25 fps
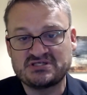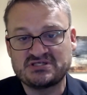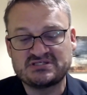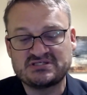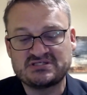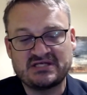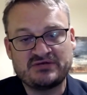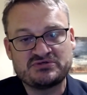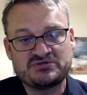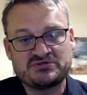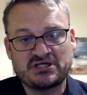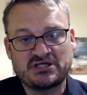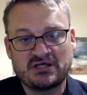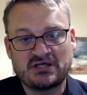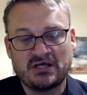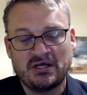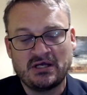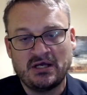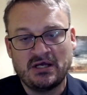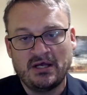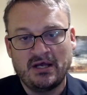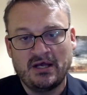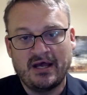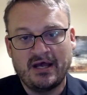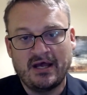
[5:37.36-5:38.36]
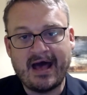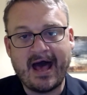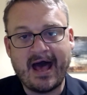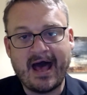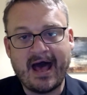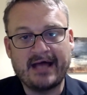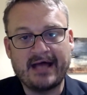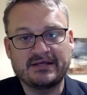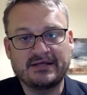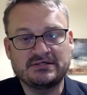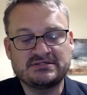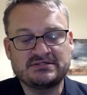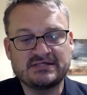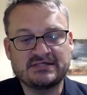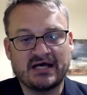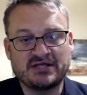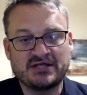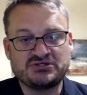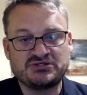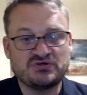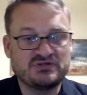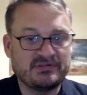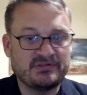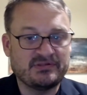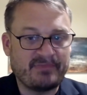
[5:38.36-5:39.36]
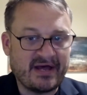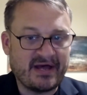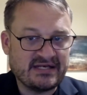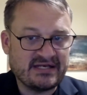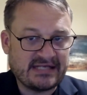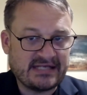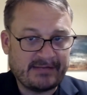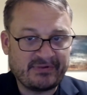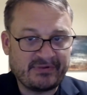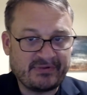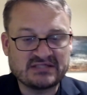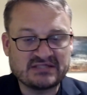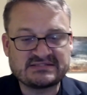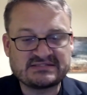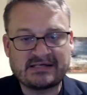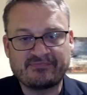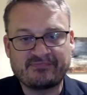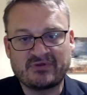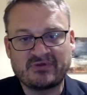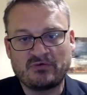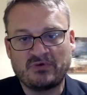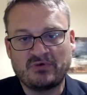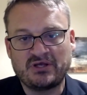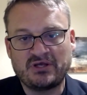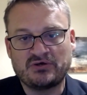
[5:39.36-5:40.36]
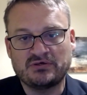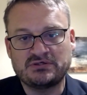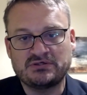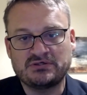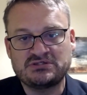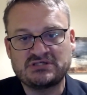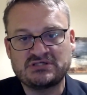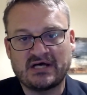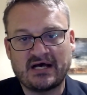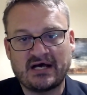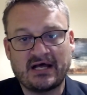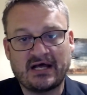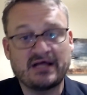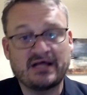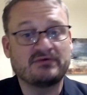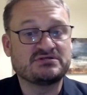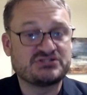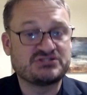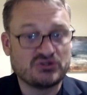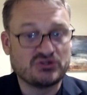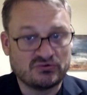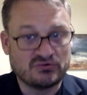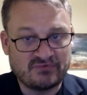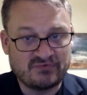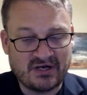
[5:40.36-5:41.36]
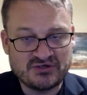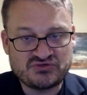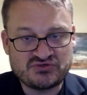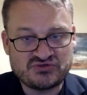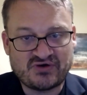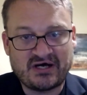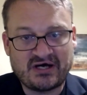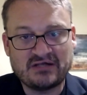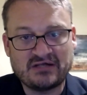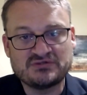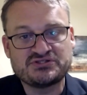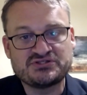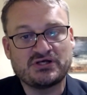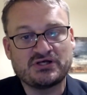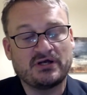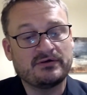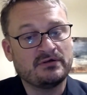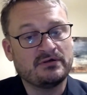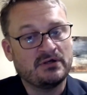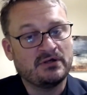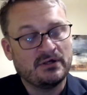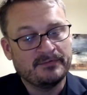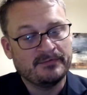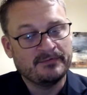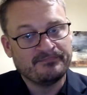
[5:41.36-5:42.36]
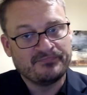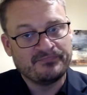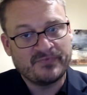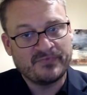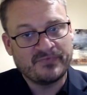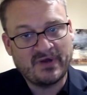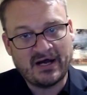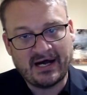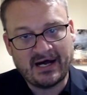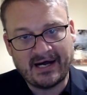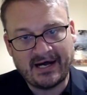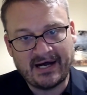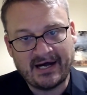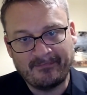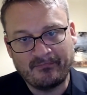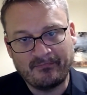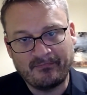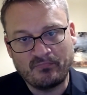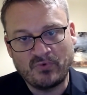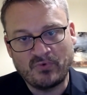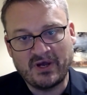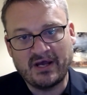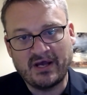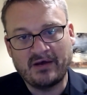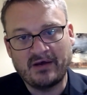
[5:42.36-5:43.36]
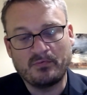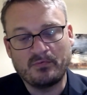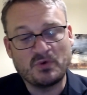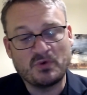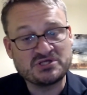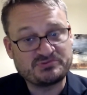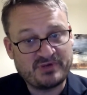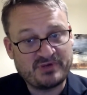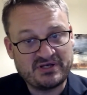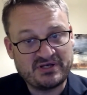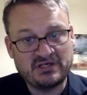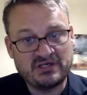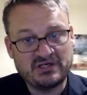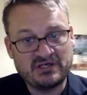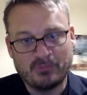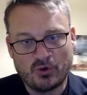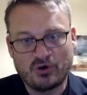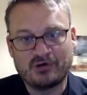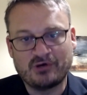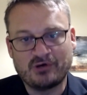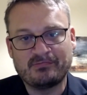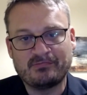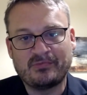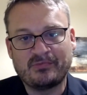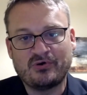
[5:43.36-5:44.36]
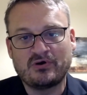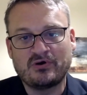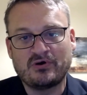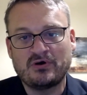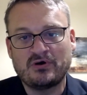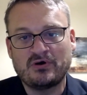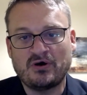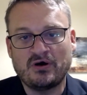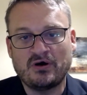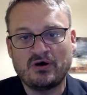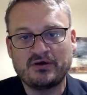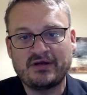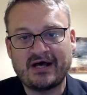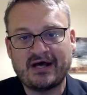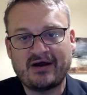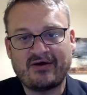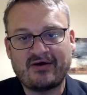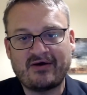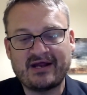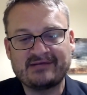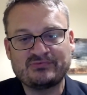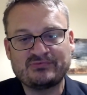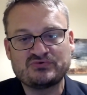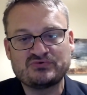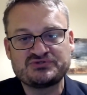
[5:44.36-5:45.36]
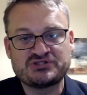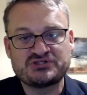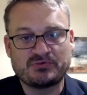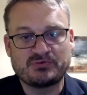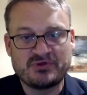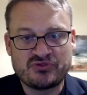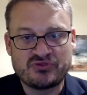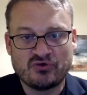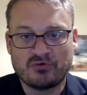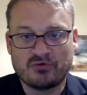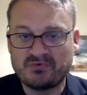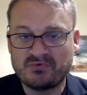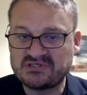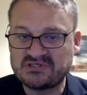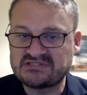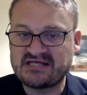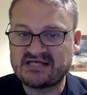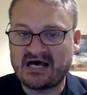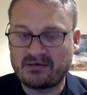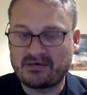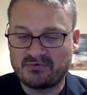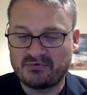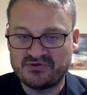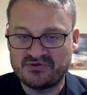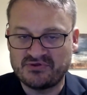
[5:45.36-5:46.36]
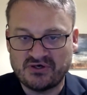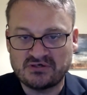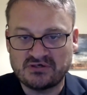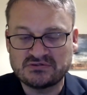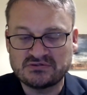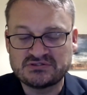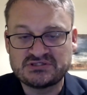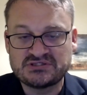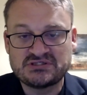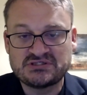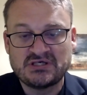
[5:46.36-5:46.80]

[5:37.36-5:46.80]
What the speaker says: Interesting. And during the pandemic, it's something we could still run trials on. We're spending more and more on our animals. So we thought we'd start with dogs